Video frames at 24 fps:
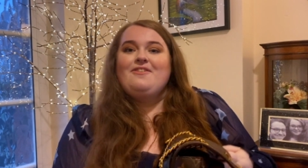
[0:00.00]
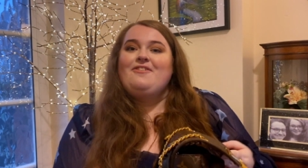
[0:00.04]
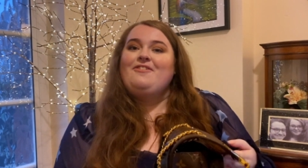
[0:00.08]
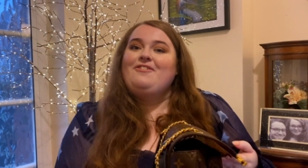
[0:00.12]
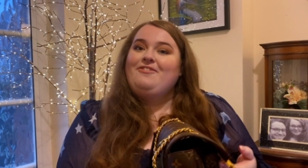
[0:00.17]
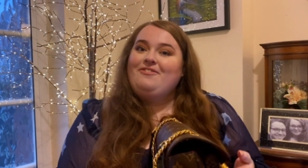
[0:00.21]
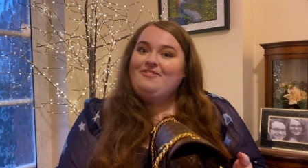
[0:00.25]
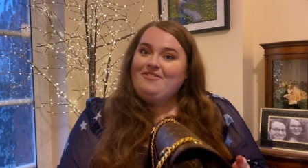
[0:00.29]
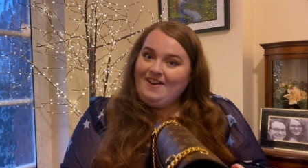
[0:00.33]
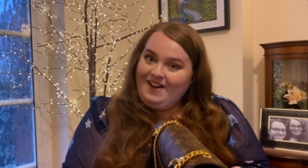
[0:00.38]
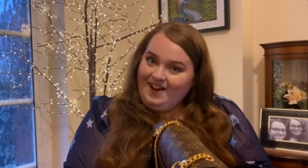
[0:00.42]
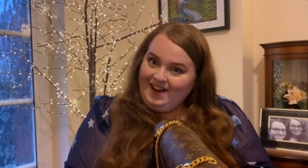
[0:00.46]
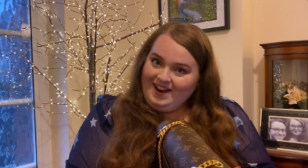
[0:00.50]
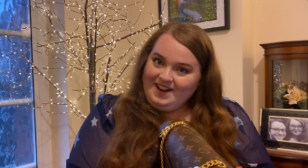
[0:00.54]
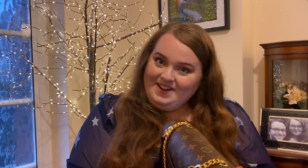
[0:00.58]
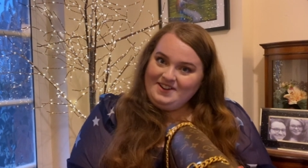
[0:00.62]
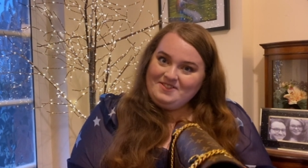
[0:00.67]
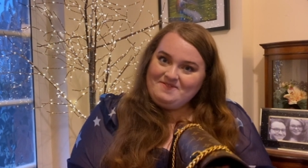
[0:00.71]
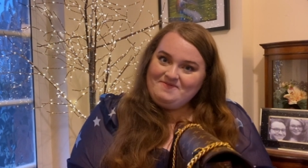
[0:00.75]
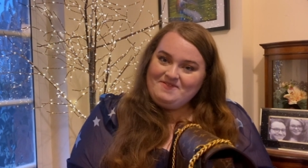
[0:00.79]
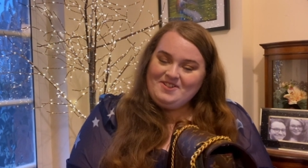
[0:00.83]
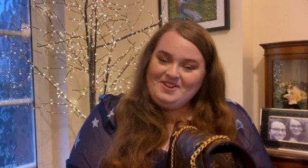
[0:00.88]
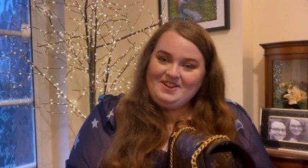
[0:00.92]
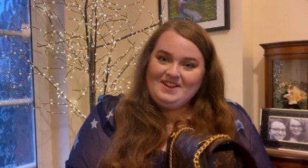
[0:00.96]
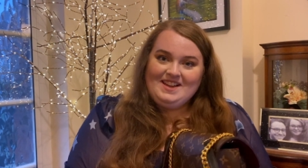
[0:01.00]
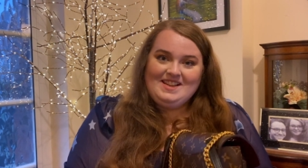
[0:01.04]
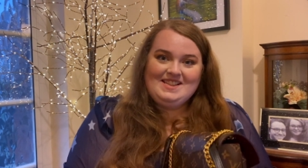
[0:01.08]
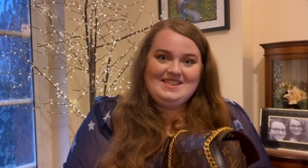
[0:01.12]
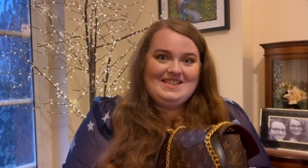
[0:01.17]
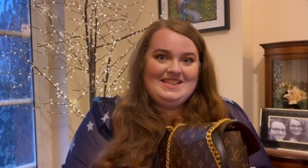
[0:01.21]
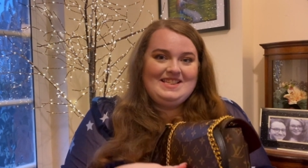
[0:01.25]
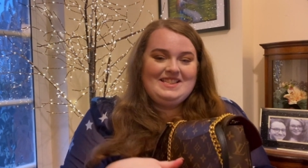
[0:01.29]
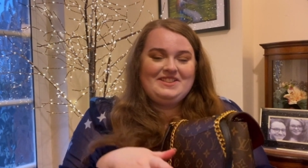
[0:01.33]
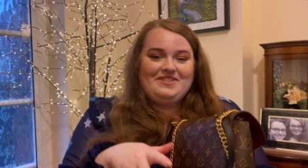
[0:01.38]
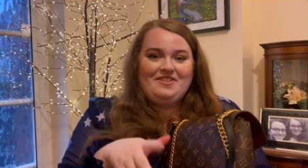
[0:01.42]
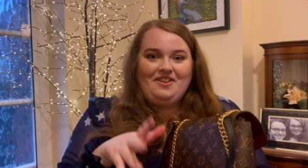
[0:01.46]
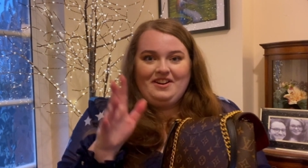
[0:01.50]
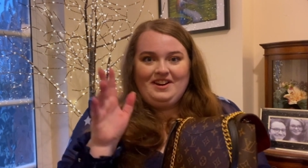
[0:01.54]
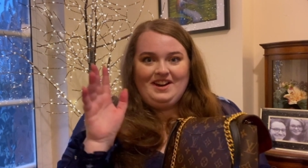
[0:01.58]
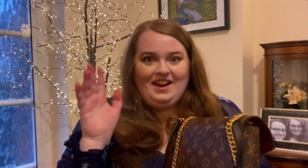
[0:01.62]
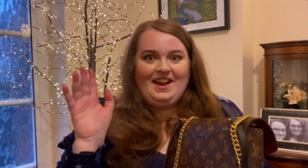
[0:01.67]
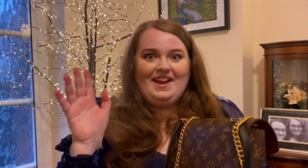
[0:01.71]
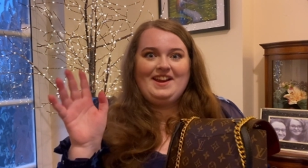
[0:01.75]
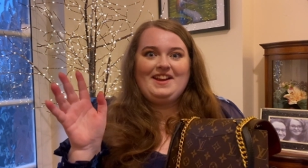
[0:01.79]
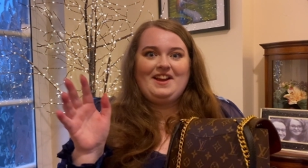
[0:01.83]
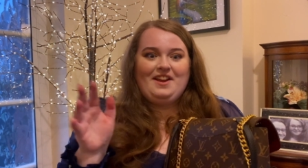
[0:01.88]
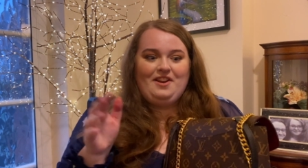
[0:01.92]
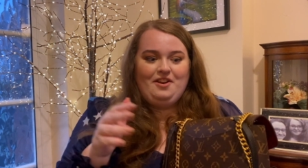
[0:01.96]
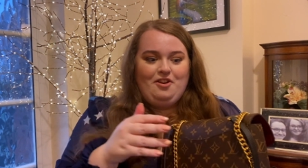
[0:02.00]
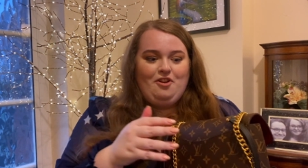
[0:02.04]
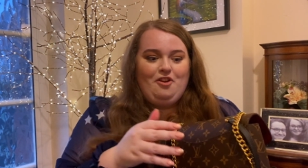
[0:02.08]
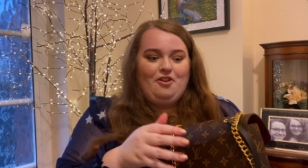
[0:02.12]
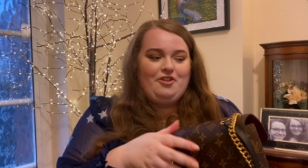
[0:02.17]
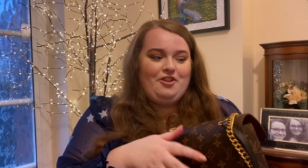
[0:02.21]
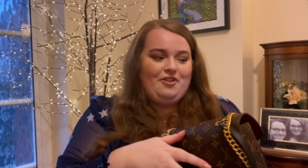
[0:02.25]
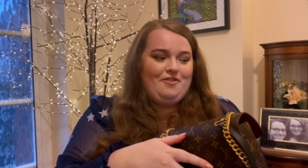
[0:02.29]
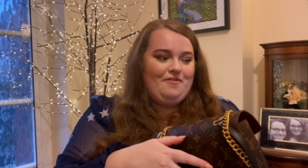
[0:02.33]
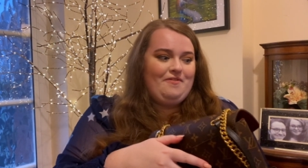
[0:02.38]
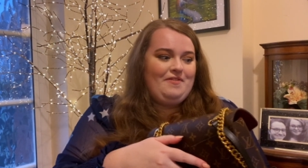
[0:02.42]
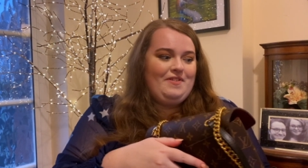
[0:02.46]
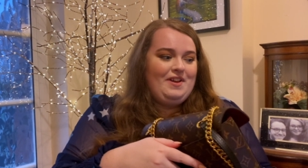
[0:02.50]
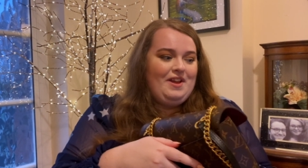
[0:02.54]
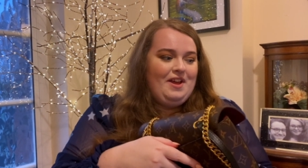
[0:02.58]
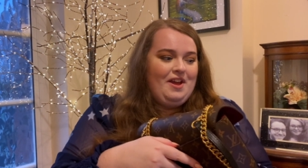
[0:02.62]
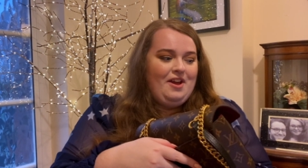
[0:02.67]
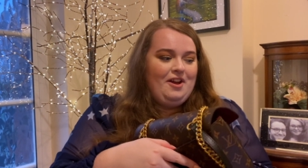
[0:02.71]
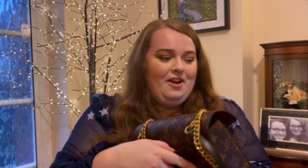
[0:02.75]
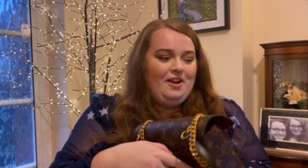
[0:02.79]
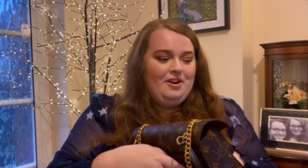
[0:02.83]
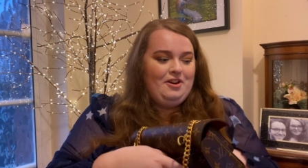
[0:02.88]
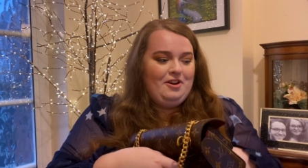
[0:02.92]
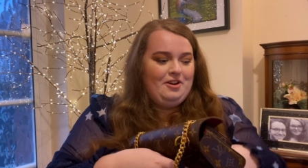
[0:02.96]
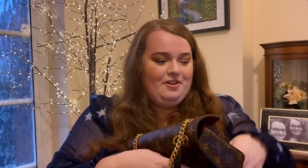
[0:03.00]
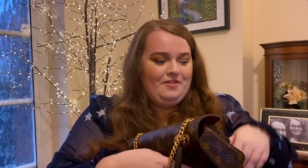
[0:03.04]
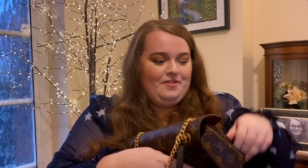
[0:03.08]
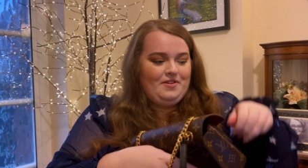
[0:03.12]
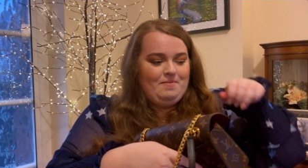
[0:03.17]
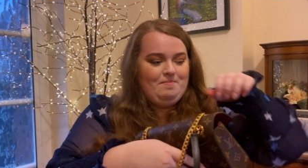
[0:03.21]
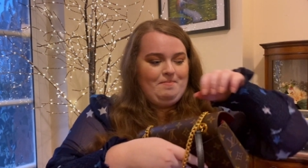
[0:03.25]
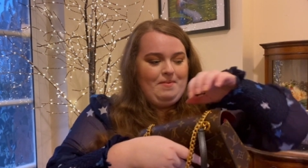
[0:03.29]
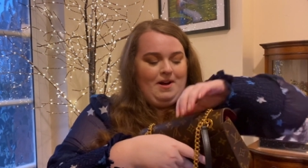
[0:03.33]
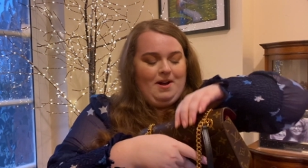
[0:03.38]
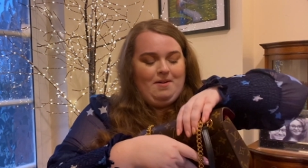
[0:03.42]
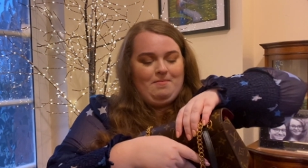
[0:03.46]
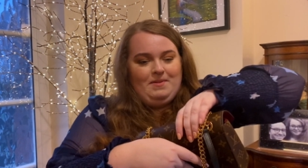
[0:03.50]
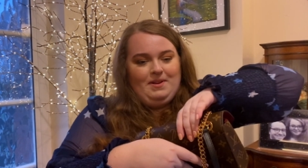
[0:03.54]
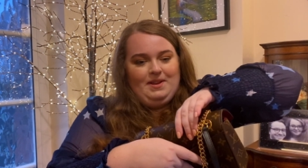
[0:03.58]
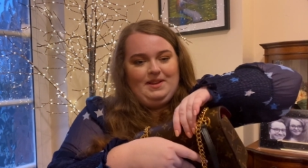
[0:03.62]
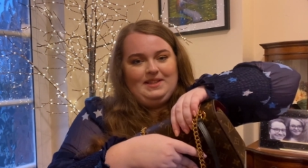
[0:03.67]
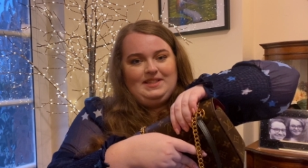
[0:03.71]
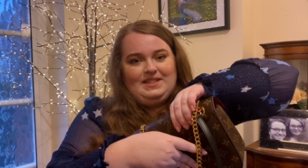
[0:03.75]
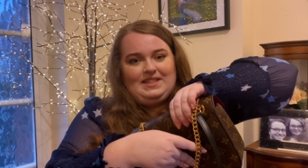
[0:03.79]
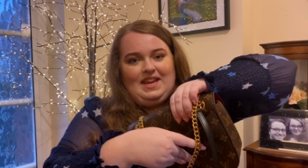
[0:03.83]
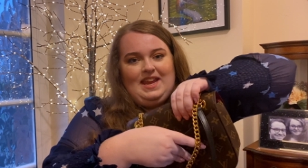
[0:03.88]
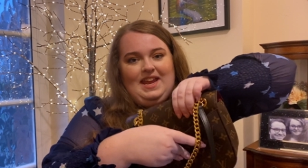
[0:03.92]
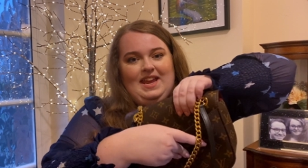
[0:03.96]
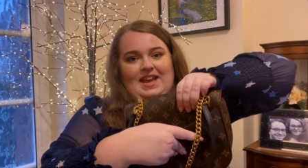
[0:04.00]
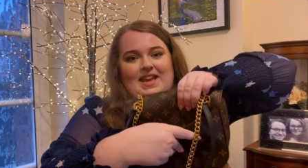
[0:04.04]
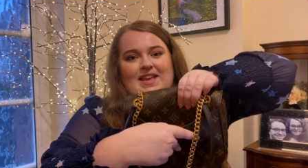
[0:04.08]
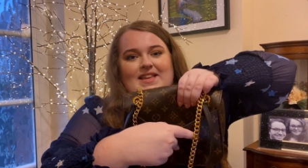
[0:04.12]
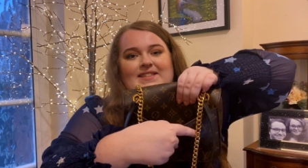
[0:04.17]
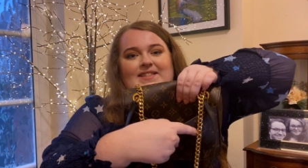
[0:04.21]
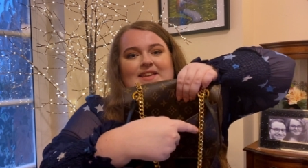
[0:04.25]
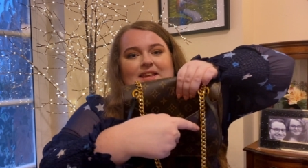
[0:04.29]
final pockets it's got like a lot of lot of compartments is